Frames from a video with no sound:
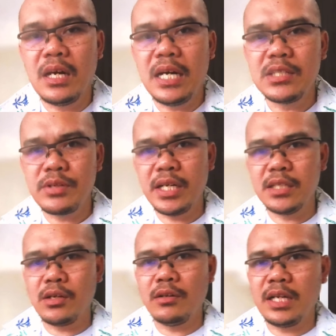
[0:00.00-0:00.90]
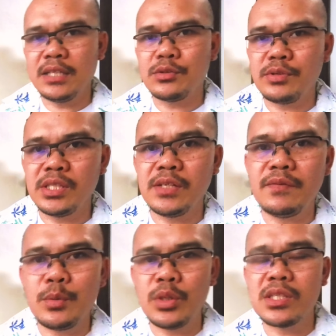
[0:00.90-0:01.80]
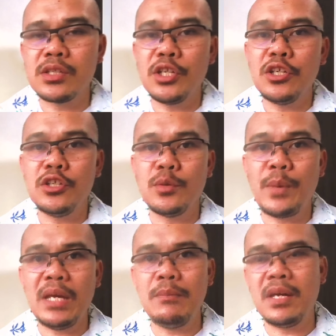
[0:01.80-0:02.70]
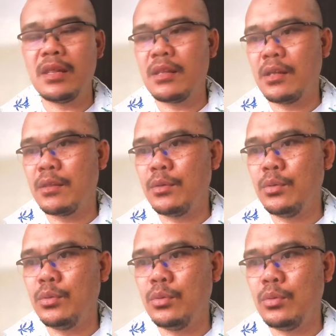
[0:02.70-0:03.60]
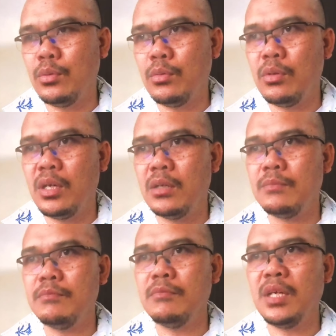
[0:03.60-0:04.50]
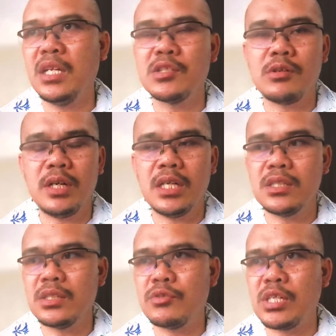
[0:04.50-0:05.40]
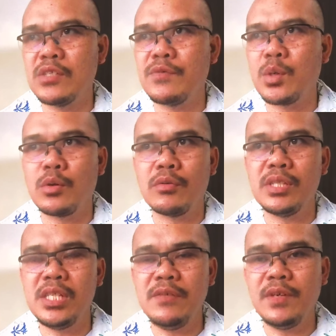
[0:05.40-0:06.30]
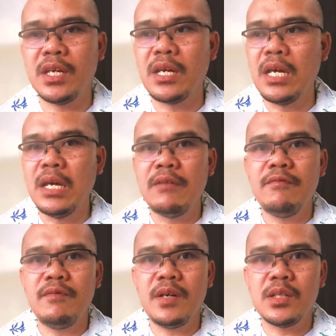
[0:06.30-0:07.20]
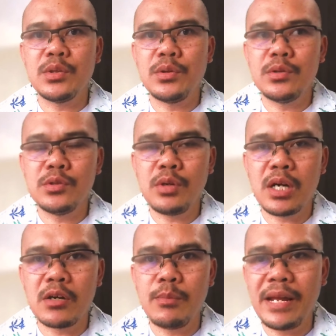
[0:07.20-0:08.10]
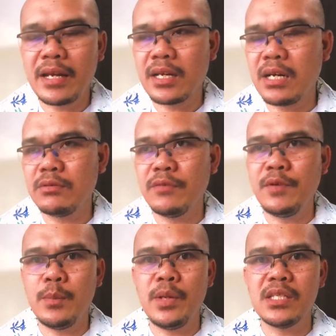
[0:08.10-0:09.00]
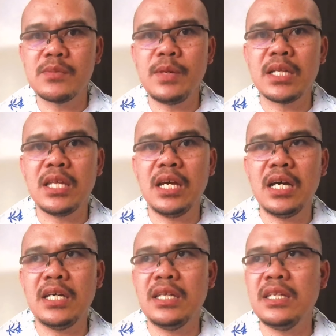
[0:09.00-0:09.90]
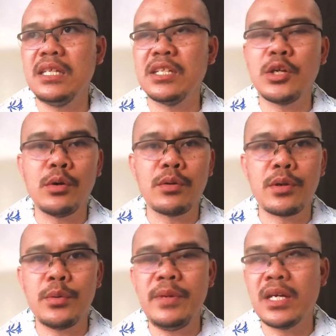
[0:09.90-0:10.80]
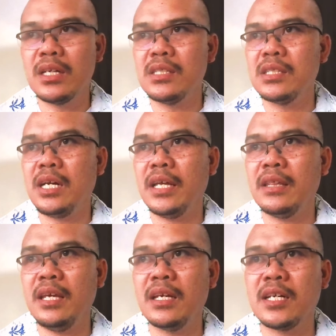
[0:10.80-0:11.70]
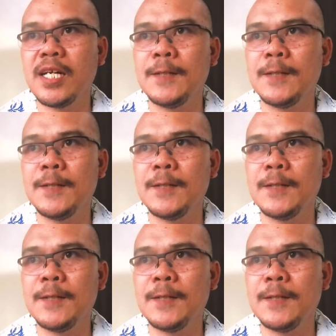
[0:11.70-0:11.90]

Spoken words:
I tried it online to receive the Western Union payment through electronics transfer or receiving to our bank account in the Philippines, but it didn't go through because I think